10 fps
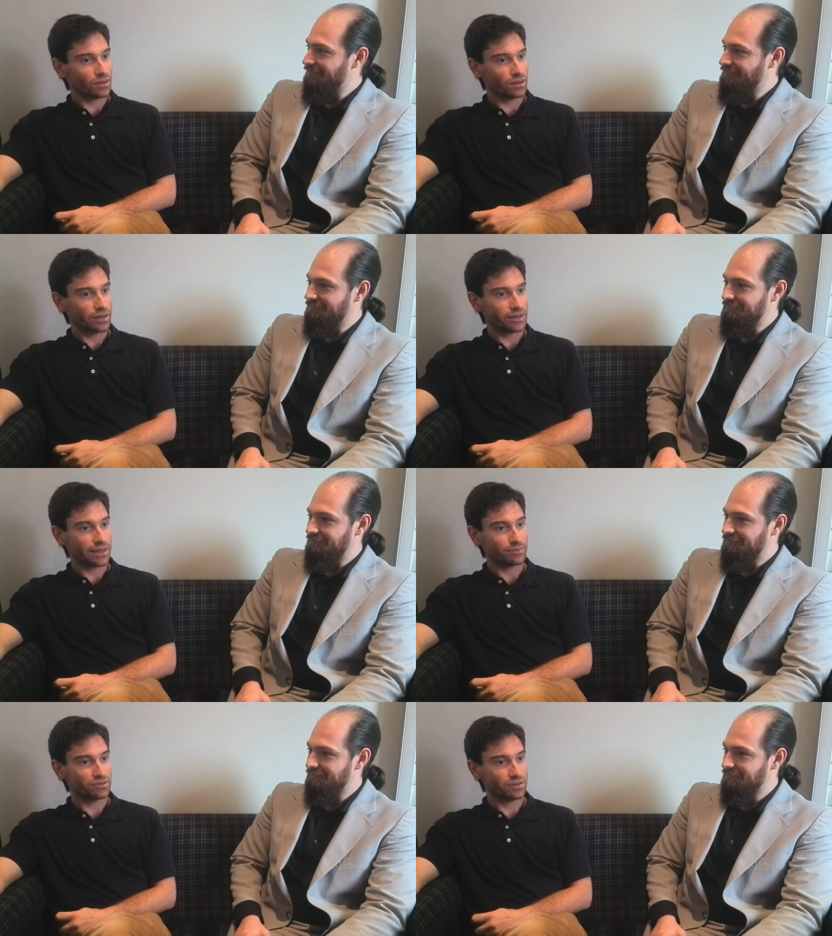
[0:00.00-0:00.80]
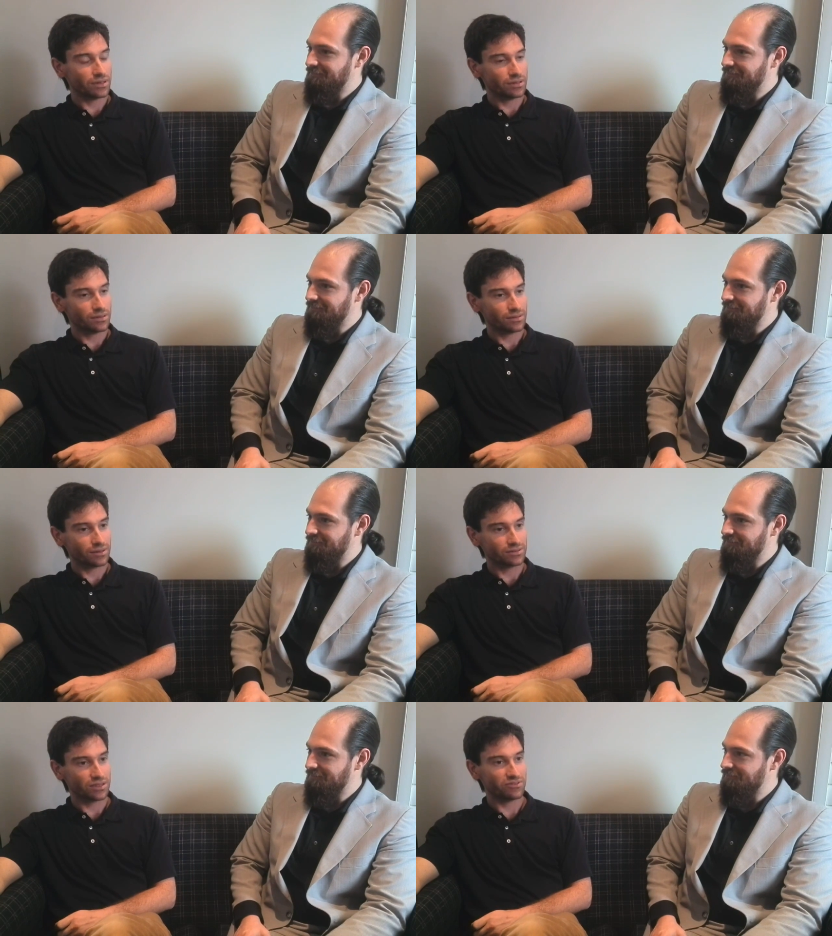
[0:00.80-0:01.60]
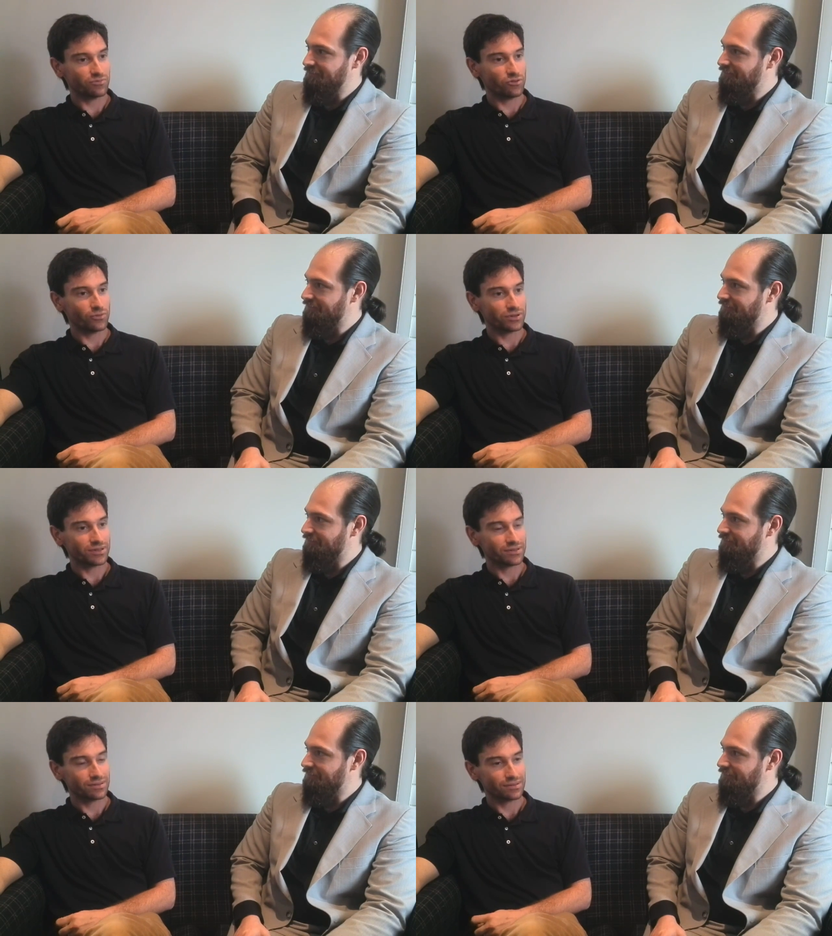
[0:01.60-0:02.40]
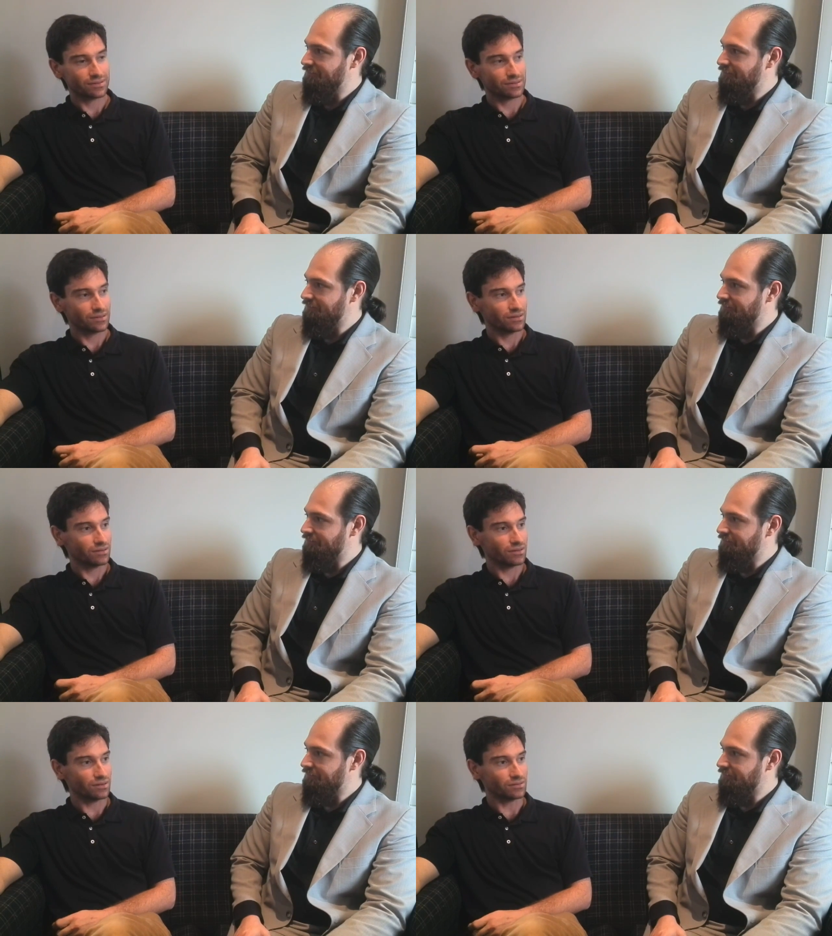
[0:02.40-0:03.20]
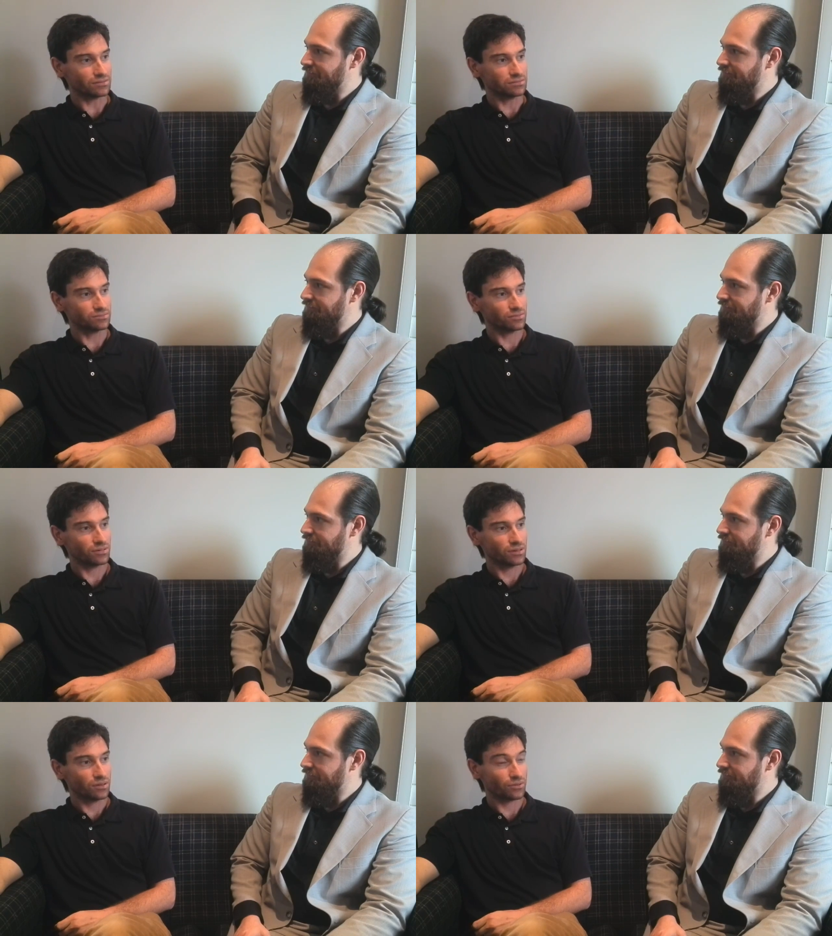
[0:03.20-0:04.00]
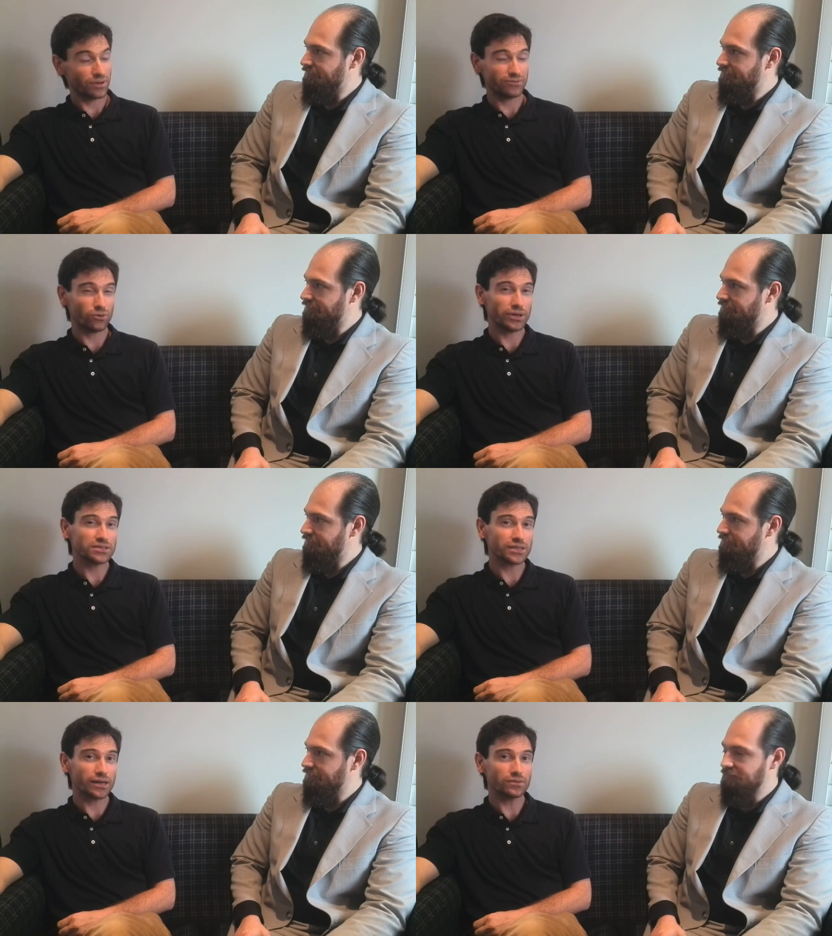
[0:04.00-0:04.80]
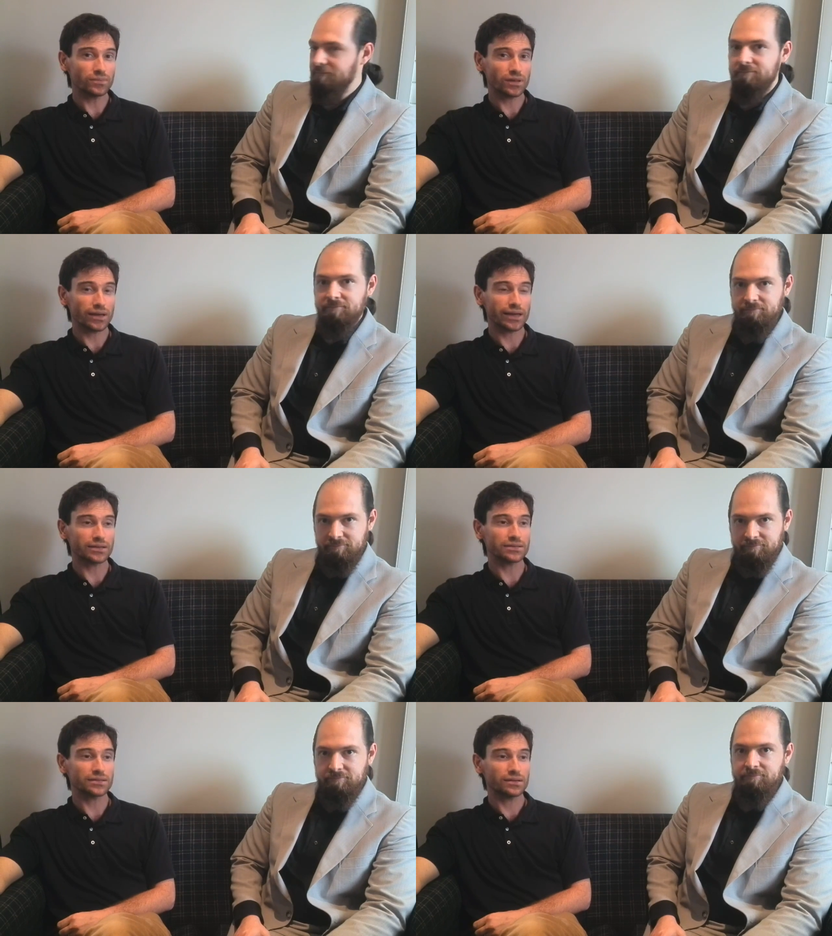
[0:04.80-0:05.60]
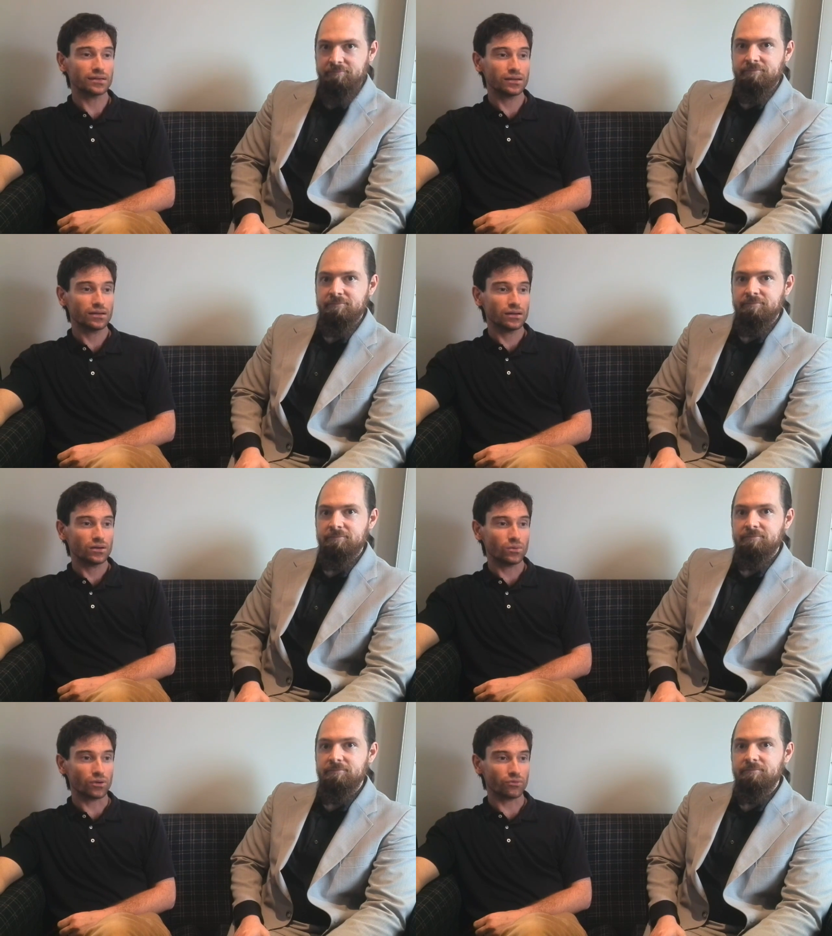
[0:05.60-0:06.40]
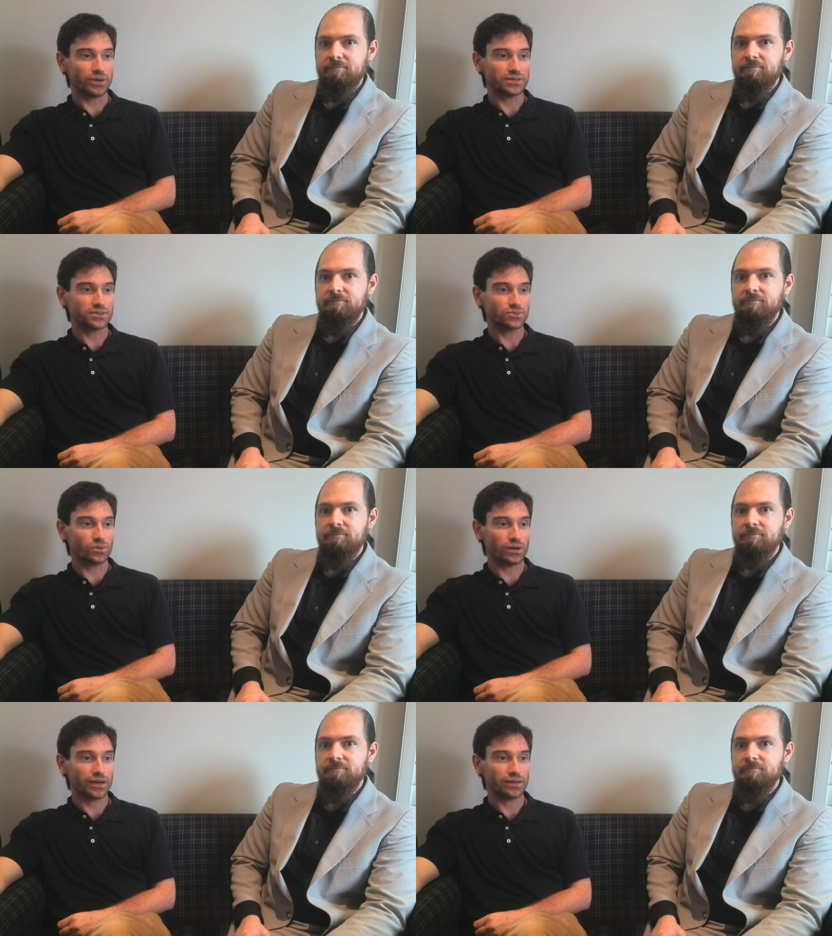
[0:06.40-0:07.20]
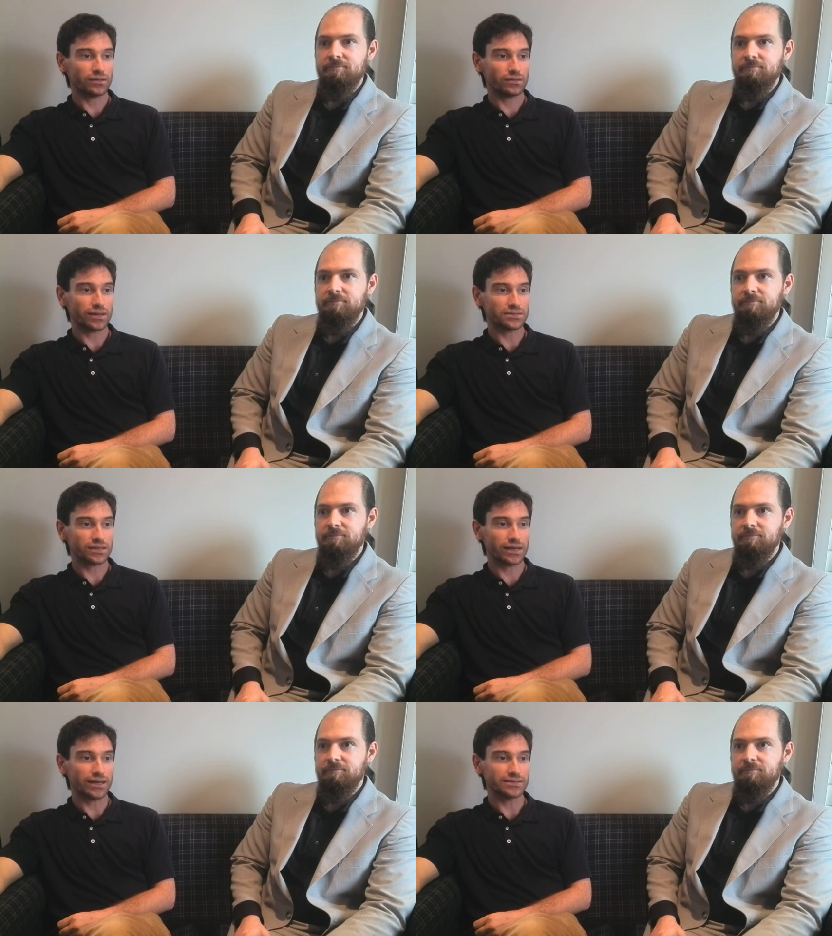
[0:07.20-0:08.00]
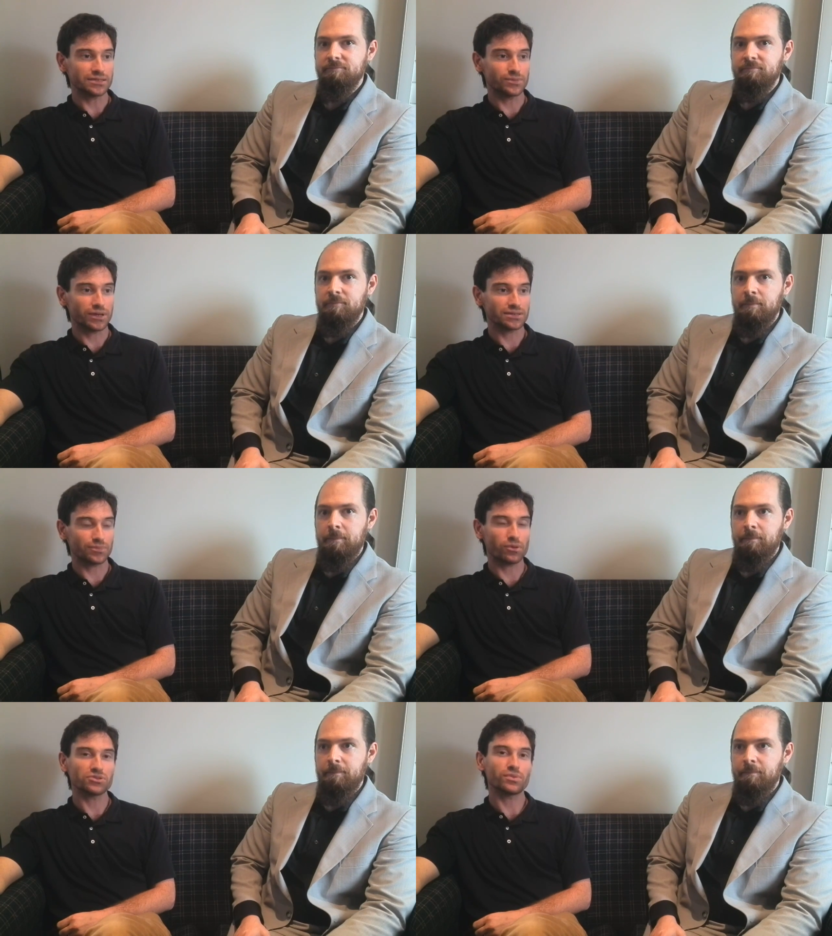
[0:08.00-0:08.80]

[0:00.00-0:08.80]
Speaker 1: Um, I came to the Conservative movement oh, three, four years ago, and one of the reasons why that's the case is because I promised